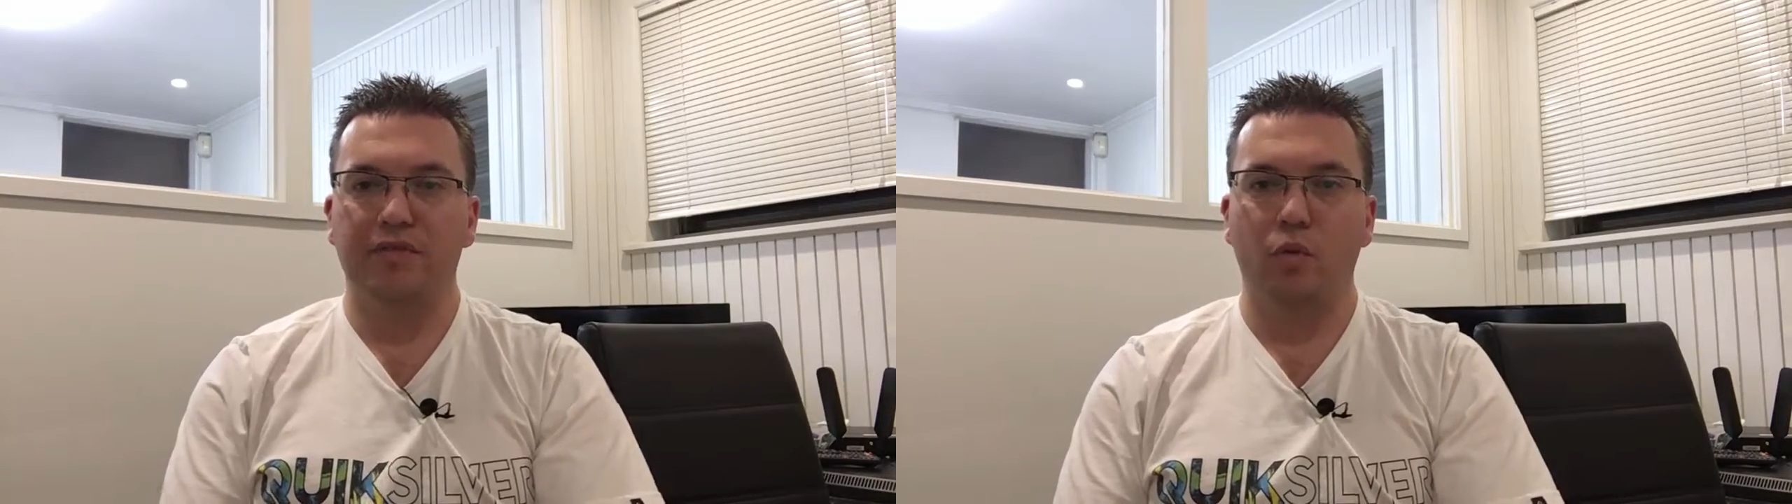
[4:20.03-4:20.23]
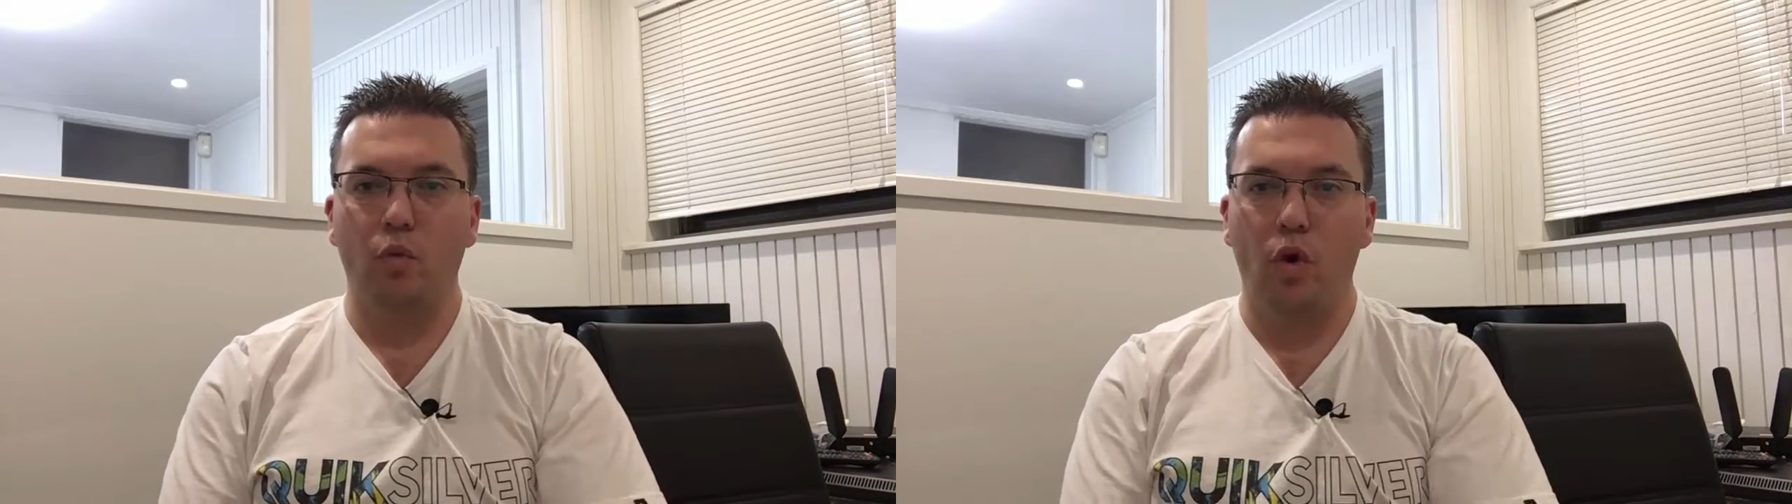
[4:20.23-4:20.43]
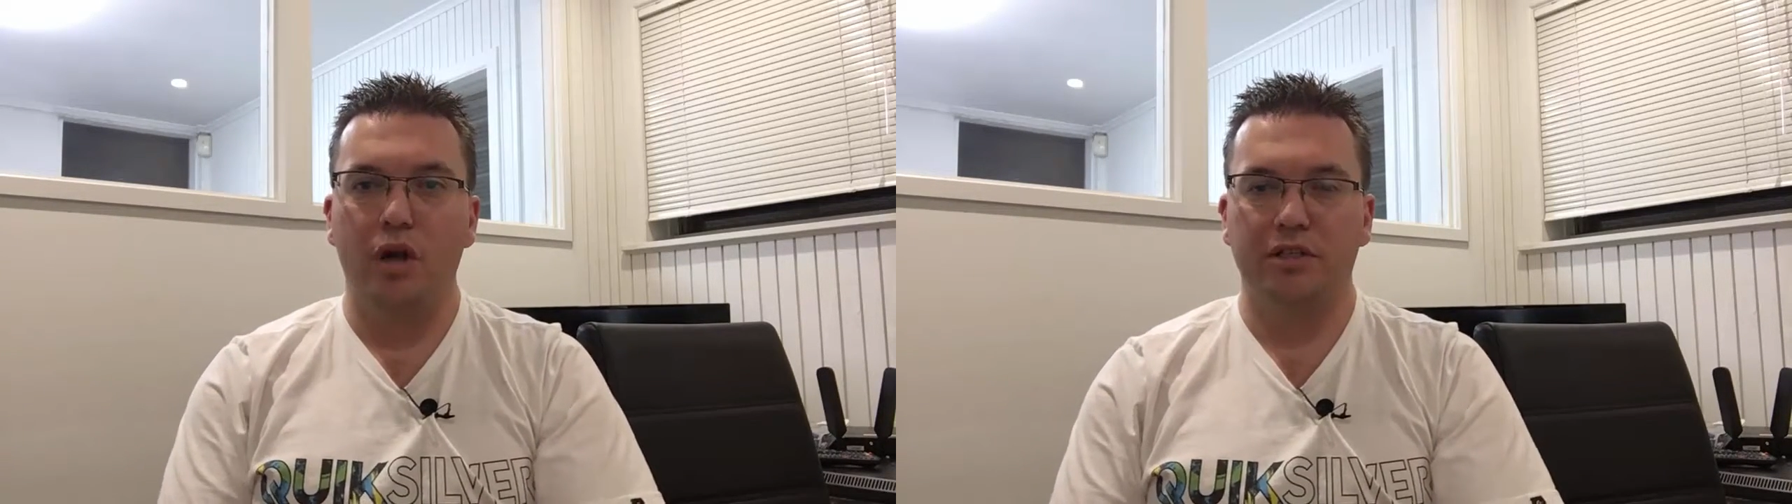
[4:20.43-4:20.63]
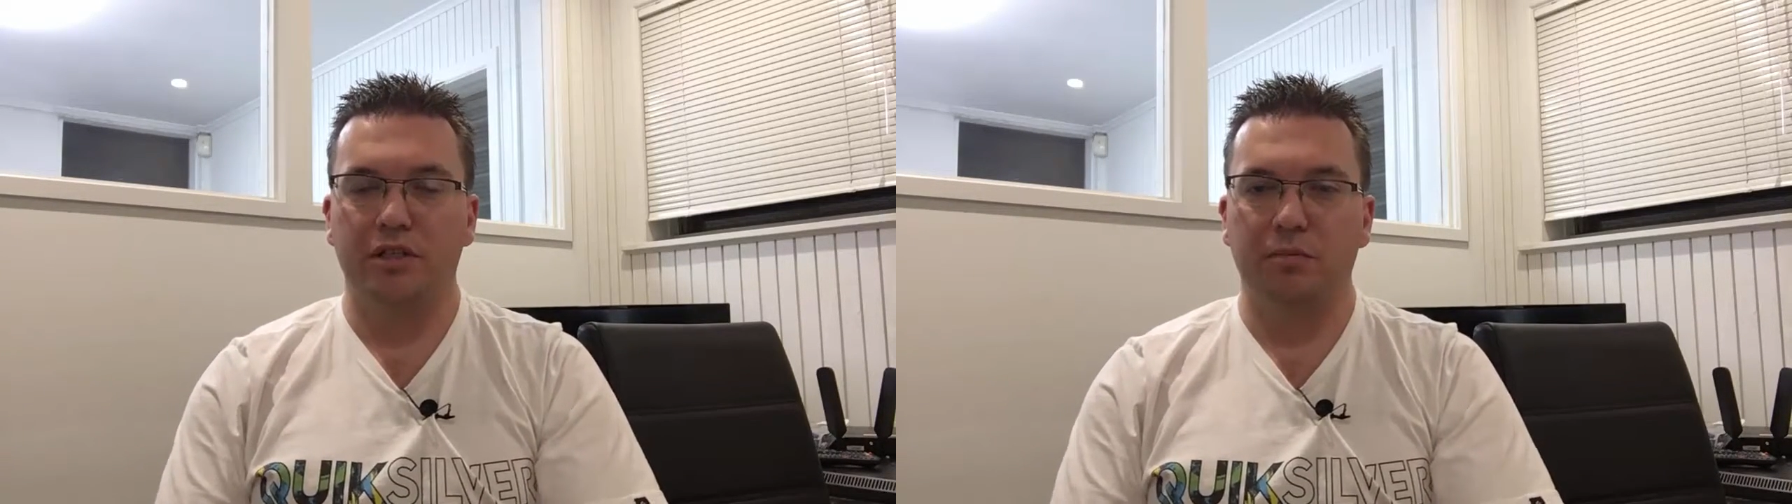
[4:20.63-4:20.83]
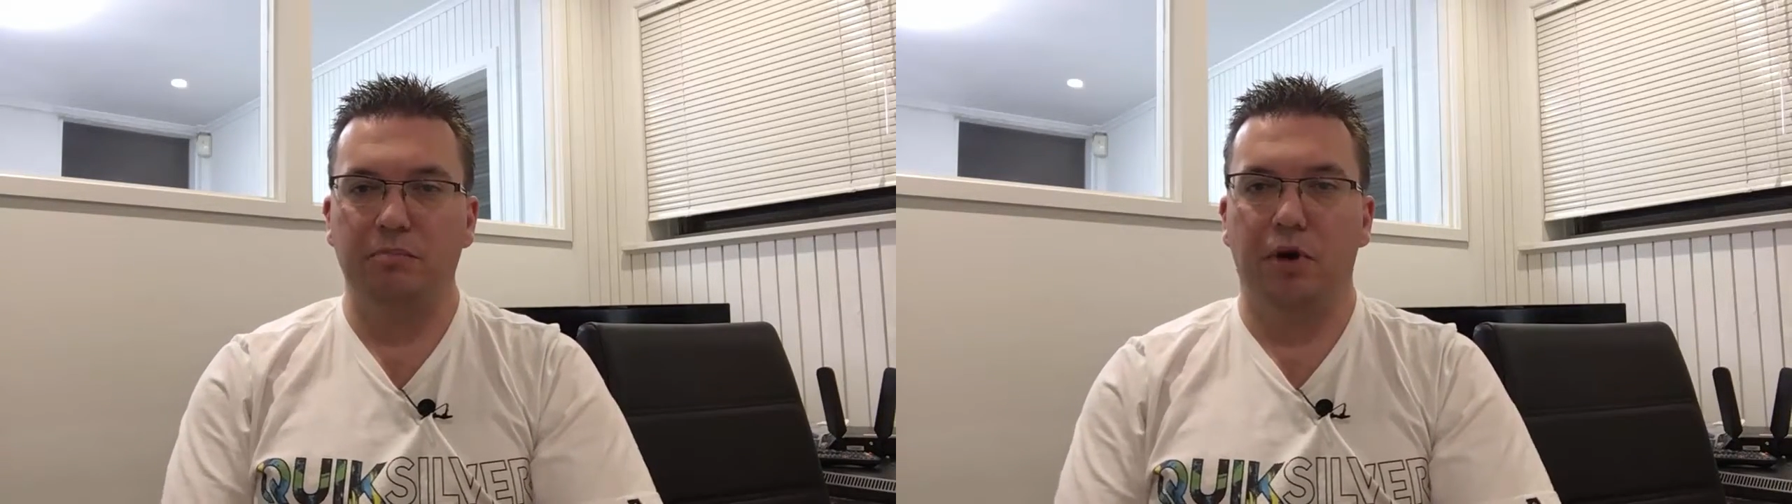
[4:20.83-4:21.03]
to want
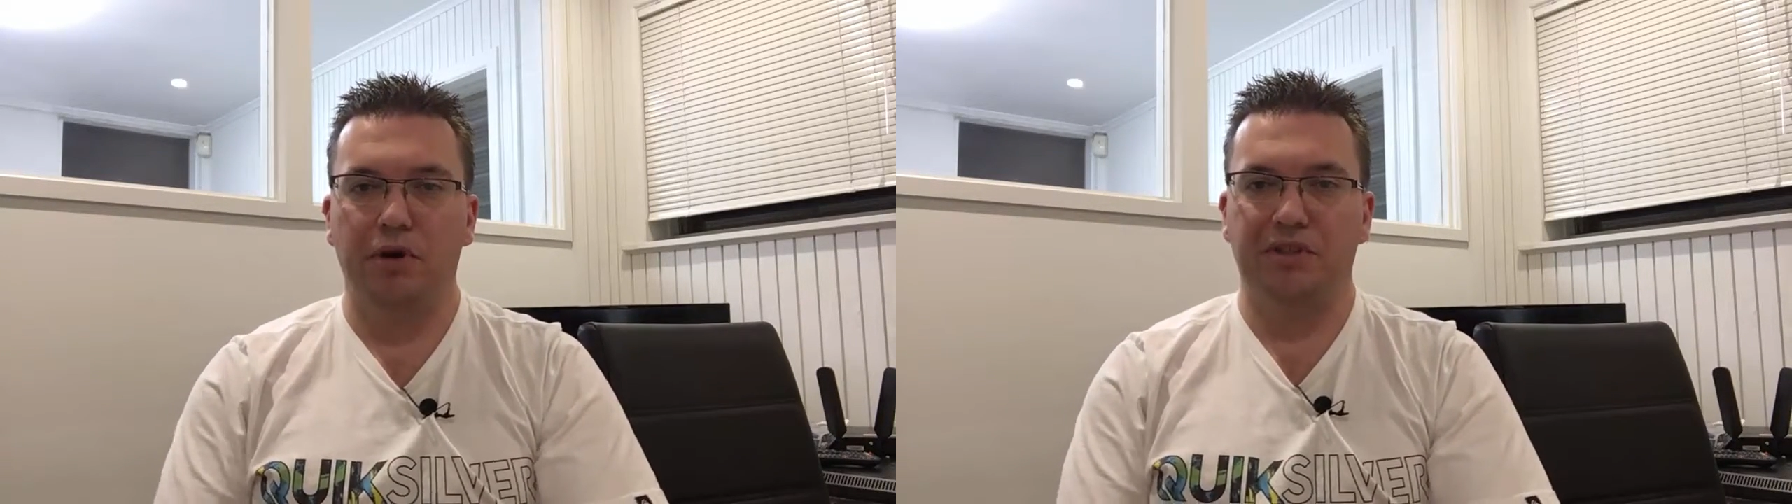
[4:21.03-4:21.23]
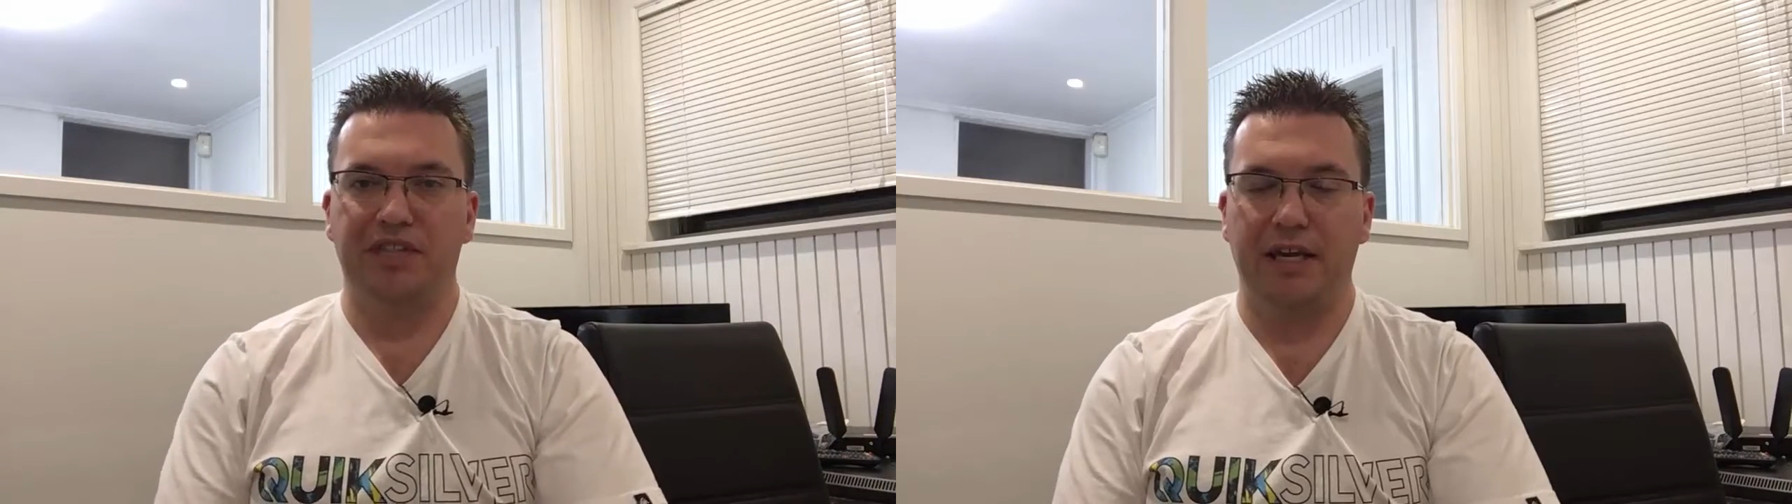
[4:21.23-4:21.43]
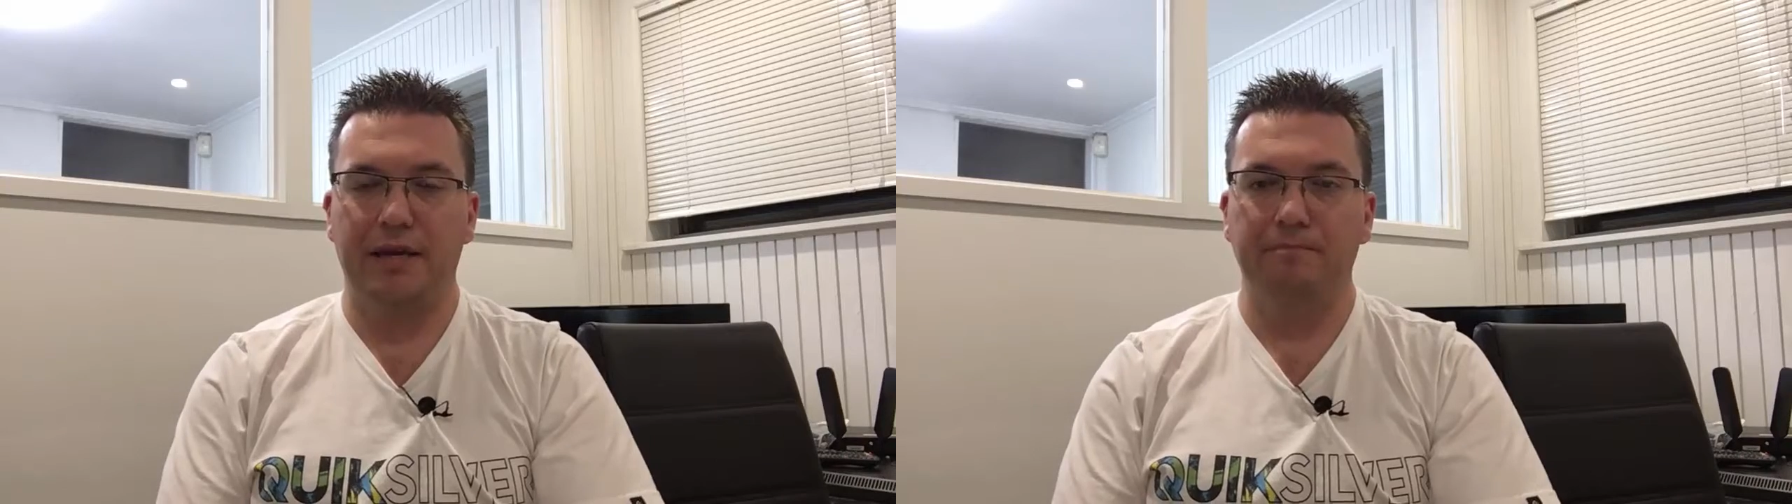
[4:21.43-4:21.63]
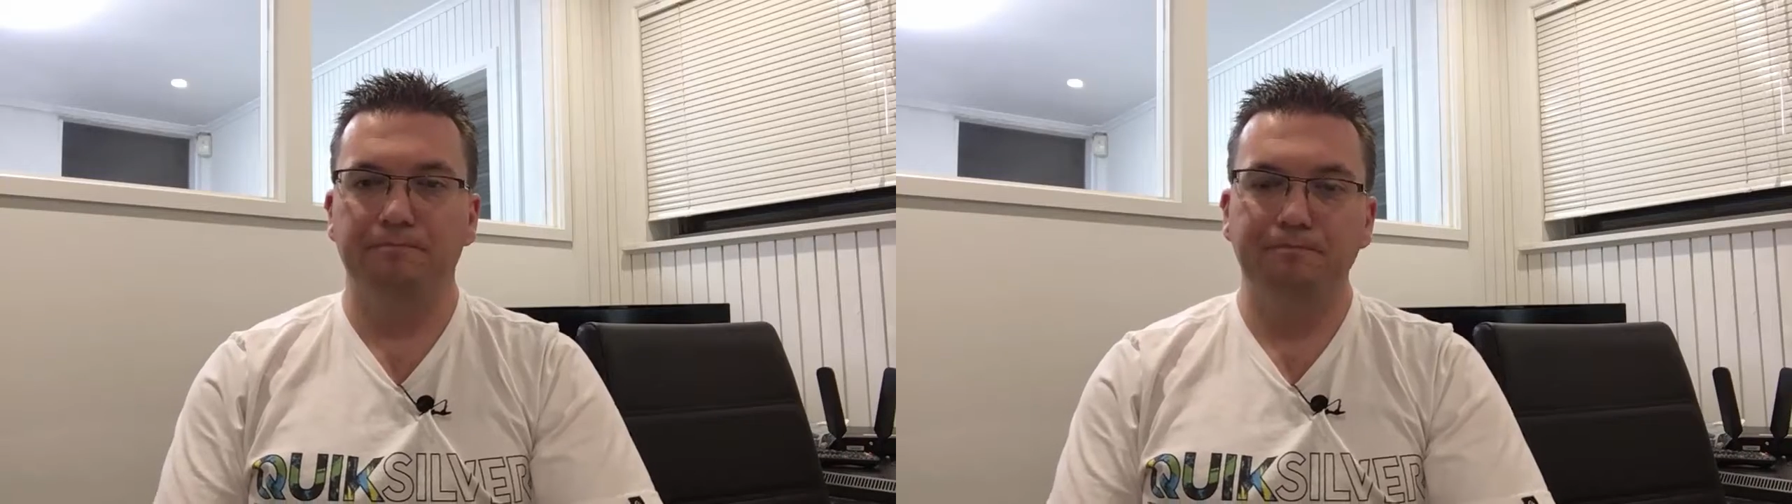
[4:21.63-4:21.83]
to be part of the team.